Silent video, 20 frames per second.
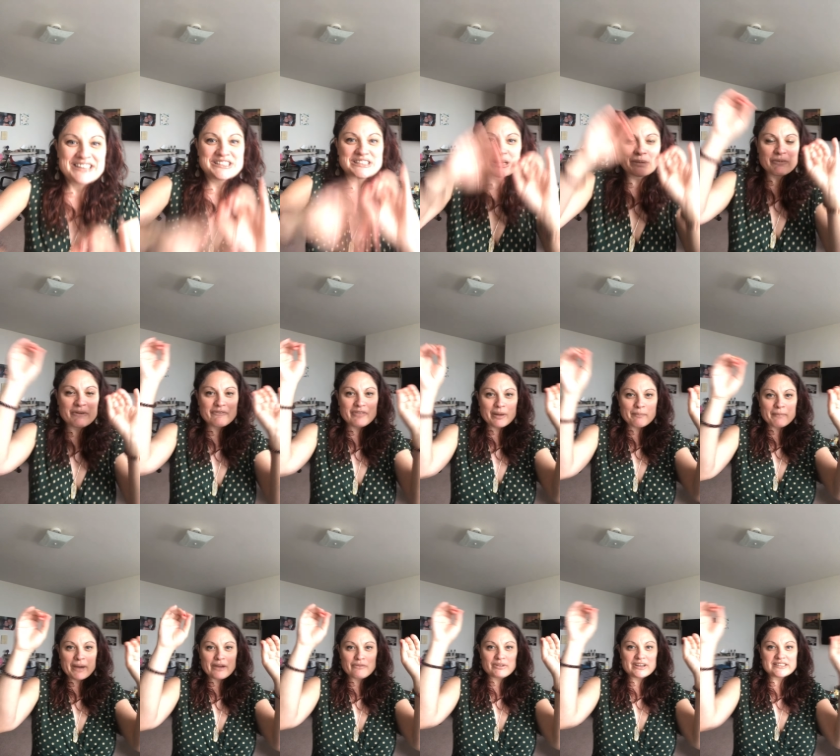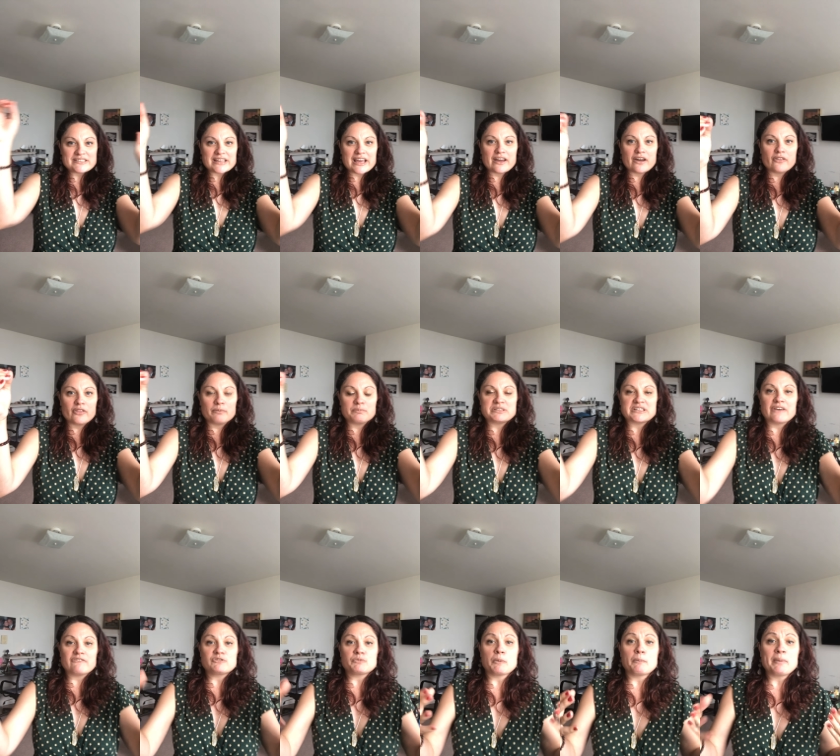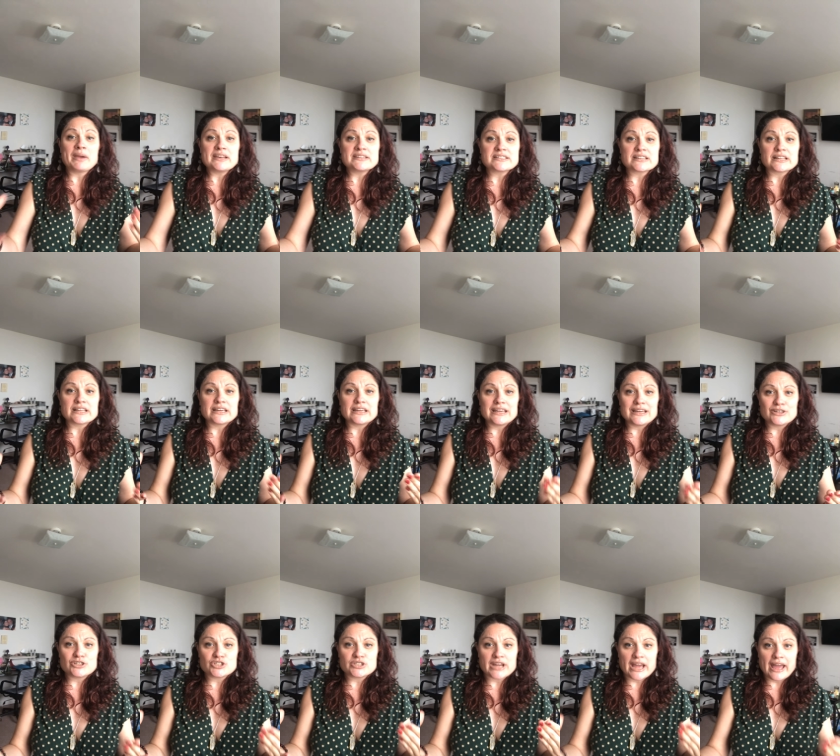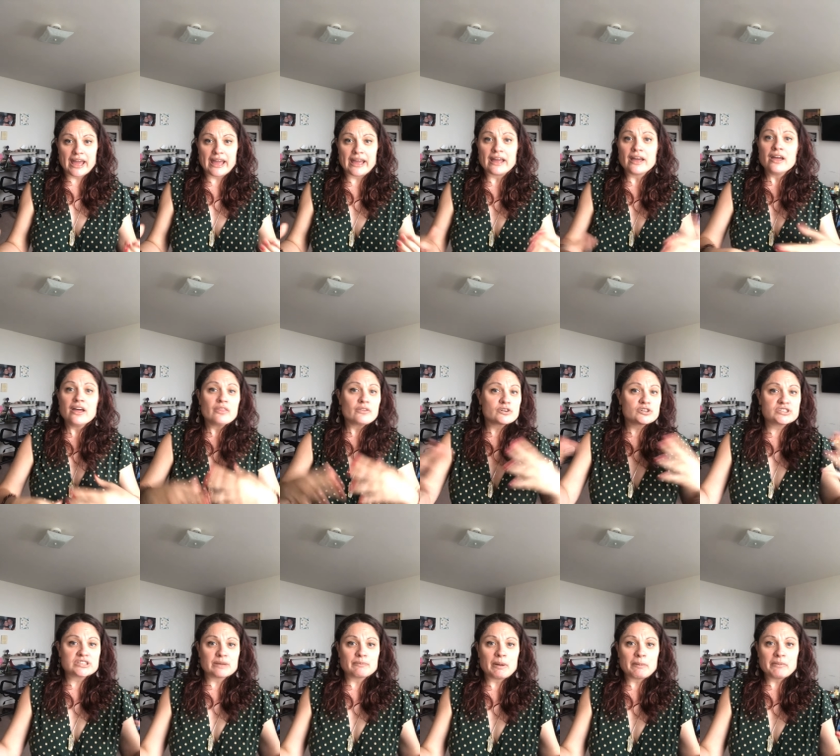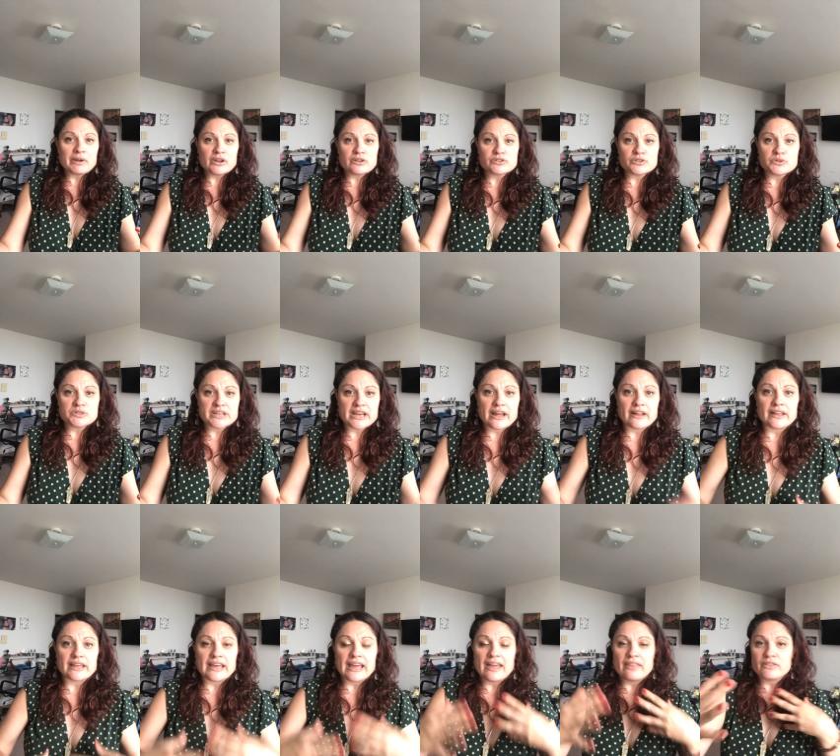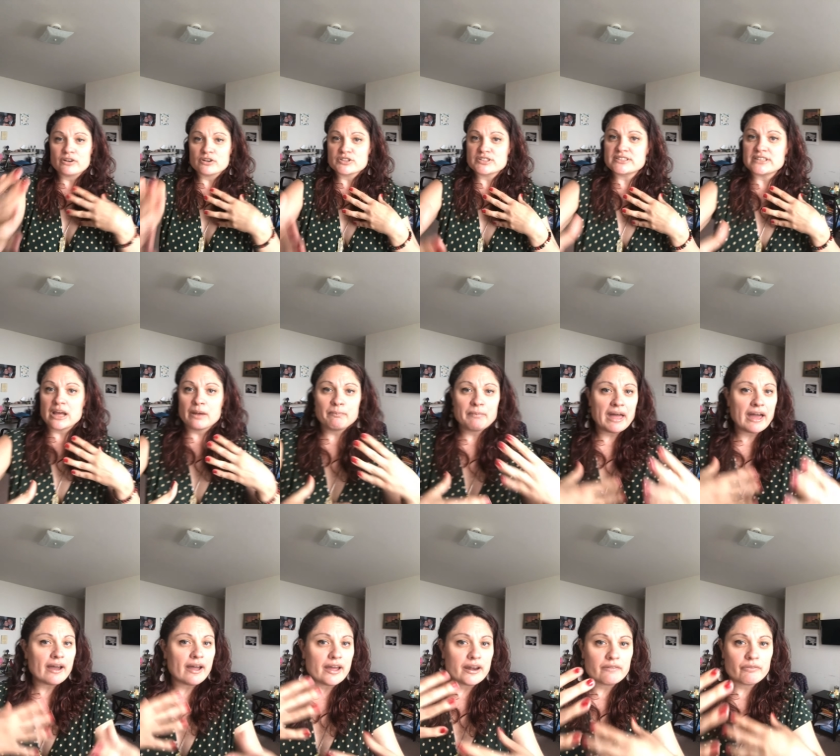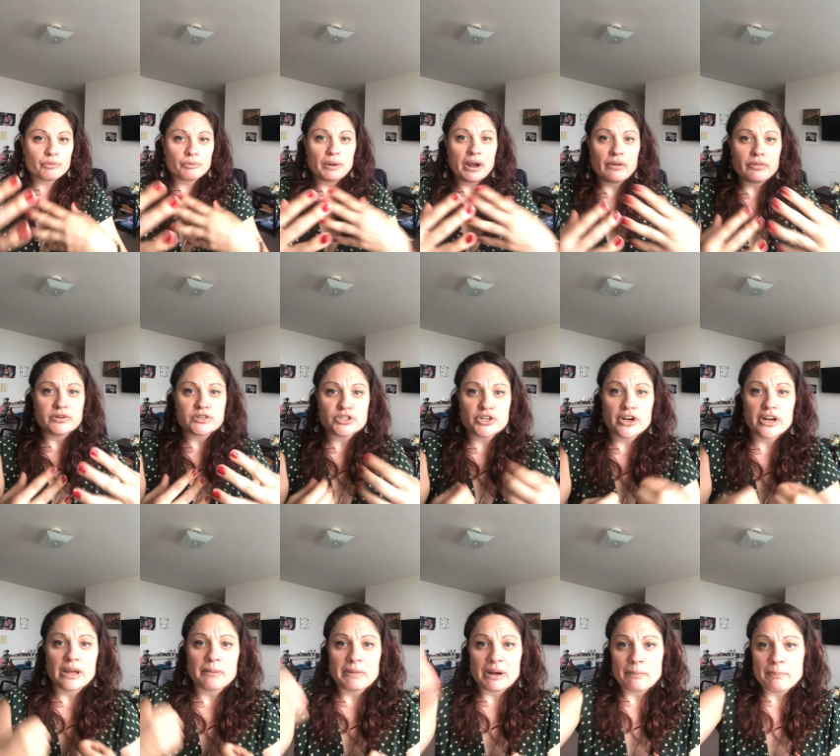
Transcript: some of them might recycle themselves, but basically each day, there's some I'm gonna do daily, and there's some that kind of throughout the journey, I'm gonna